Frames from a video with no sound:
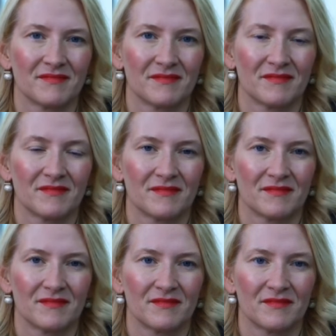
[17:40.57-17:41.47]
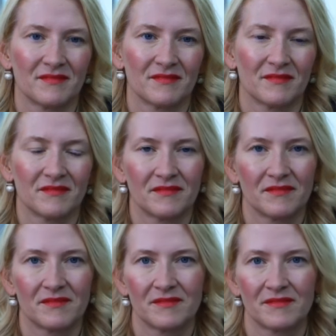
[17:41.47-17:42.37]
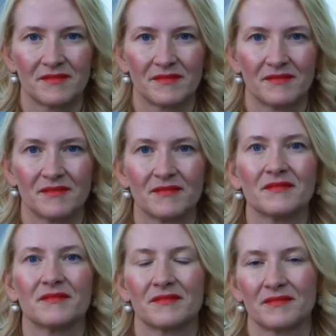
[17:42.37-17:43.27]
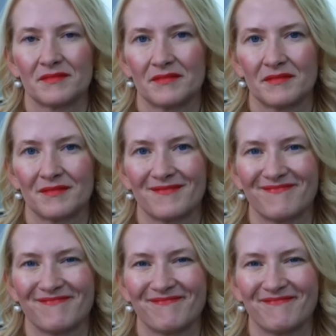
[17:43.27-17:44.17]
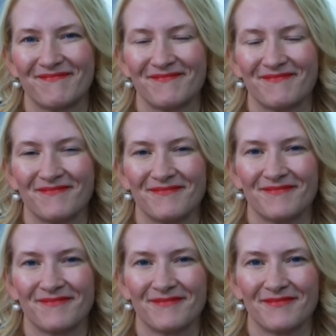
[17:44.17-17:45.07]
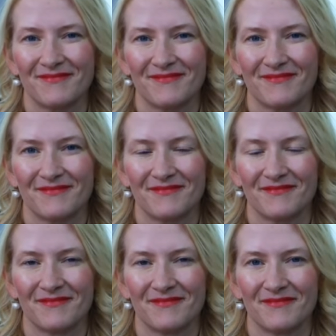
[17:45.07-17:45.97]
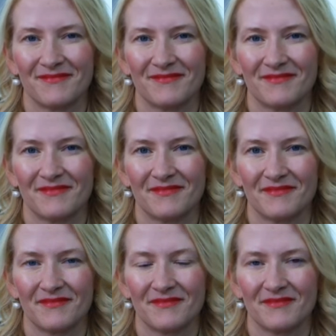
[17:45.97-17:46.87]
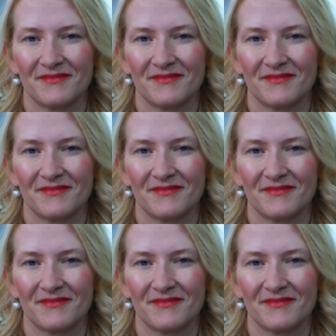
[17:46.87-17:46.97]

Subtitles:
The person shown says nothing.